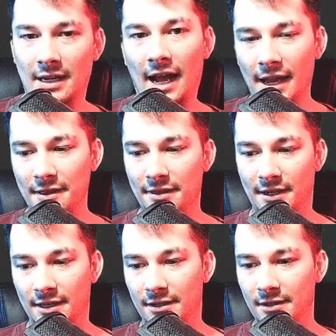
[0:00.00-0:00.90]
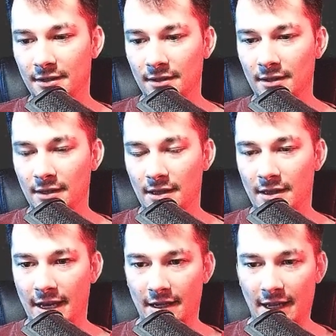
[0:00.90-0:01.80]
I think
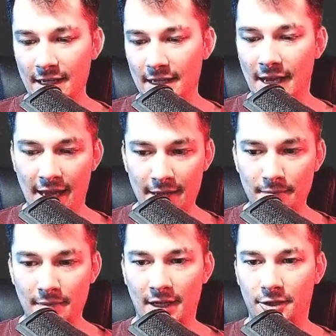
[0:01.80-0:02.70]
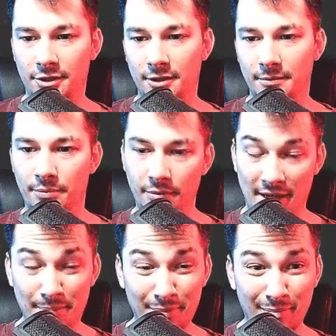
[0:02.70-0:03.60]
that any game that should
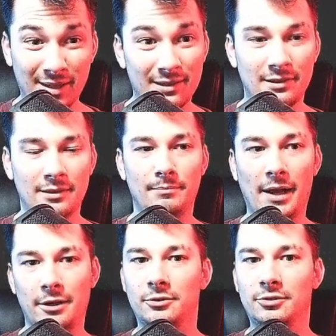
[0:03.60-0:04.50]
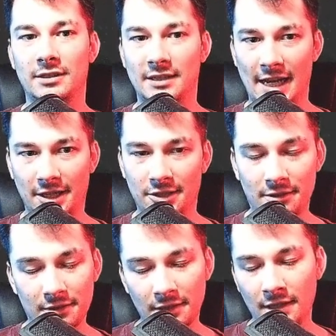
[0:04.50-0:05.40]
implement
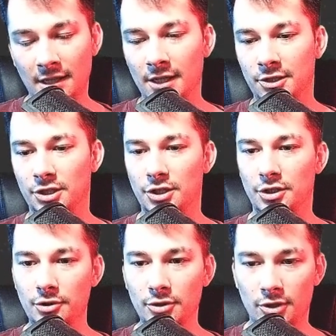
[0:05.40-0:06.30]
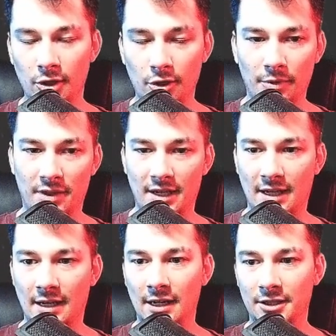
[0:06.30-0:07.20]
microtransactions should do so with the
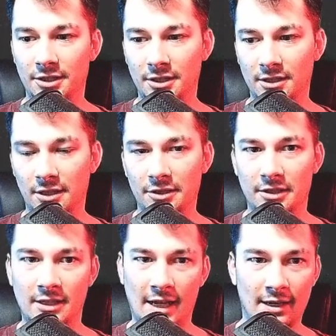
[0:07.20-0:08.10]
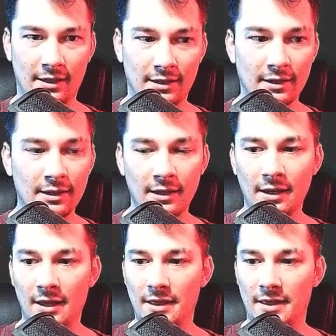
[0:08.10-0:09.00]
conscious understanding
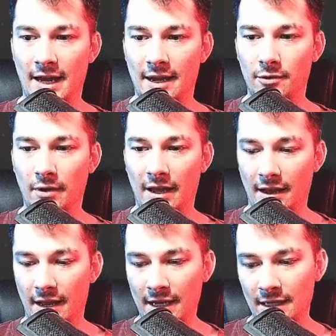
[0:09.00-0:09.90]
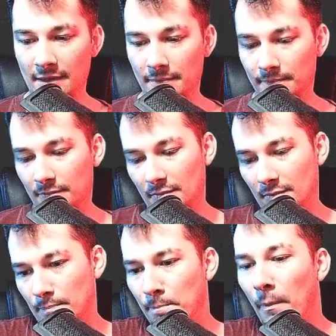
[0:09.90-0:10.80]
that any
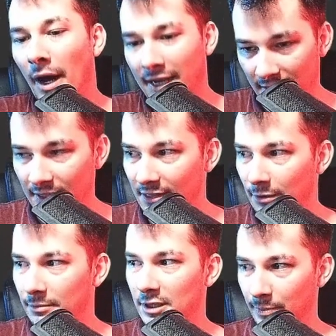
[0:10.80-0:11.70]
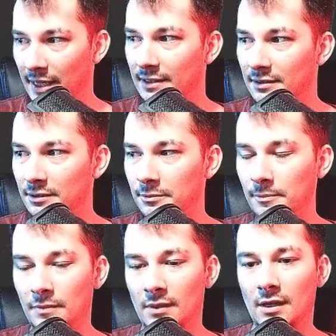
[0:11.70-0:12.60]
money that someone spends
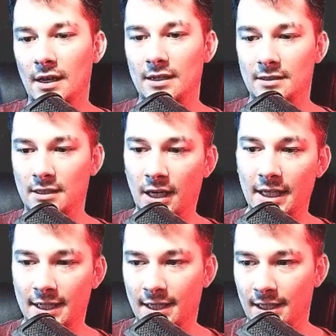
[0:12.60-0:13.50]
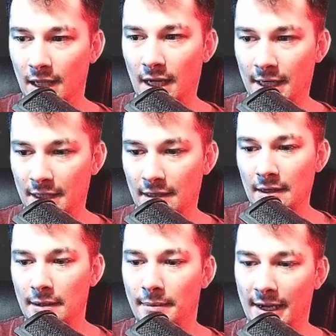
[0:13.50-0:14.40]
is cutting in line
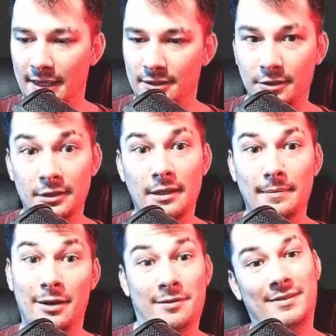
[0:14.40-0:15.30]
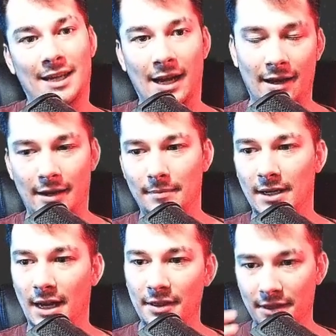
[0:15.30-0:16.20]
by a certain amount of time. And
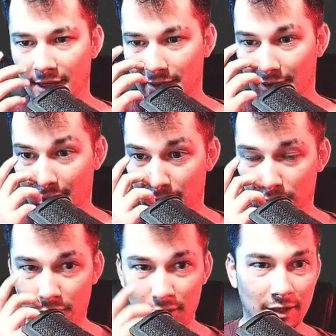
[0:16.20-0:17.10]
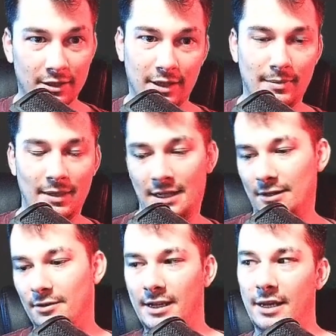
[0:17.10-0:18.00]
I think like you should literally be like,
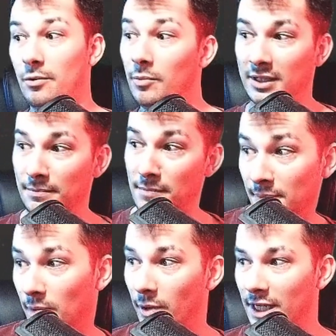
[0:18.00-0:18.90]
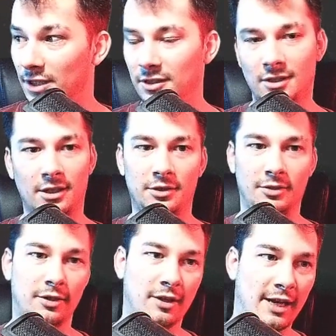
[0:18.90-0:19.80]
okay, well, what's minimum wage in this country?
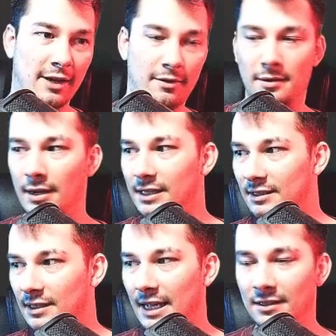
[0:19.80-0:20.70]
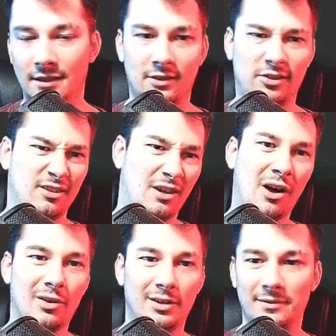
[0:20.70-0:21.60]
Okay, in the United States, let's just
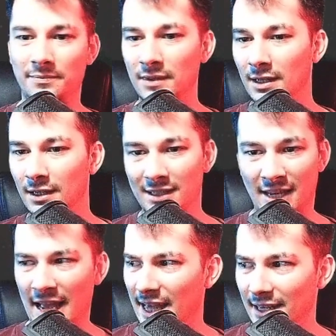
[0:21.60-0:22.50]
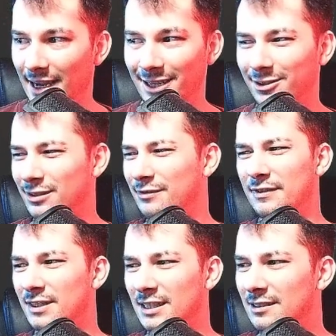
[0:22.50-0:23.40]
call it 10. I know it's
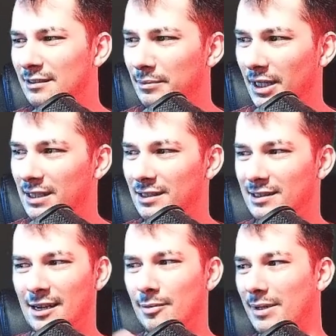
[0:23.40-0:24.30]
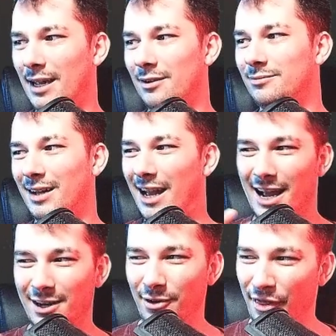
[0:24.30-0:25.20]
15 in some places now, but I
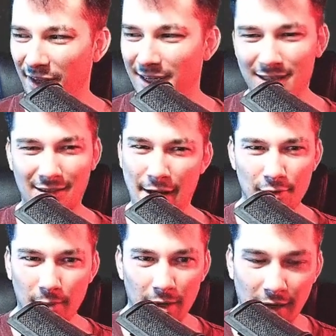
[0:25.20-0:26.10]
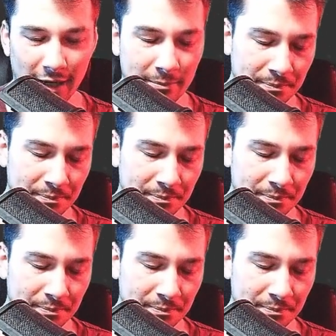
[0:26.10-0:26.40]
don't think it's everywhere, right?